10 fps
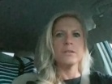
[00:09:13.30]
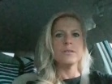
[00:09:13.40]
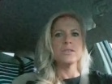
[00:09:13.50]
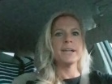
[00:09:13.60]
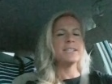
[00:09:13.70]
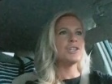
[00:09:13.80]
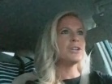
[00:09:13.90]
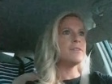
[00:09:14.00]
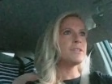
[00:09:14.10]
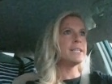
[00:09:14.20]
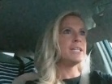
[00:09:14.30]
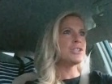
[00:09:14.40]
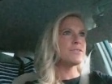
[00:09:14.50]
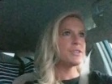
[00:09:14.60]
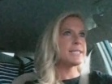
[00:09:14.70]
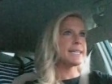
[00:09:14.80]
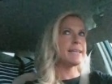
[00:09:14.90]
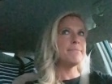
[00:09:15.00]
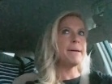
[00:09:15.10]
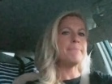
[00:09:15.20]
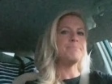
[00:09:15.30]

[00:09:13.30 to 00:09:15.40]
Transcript: Sorry, I had to turn off the light just for a second, but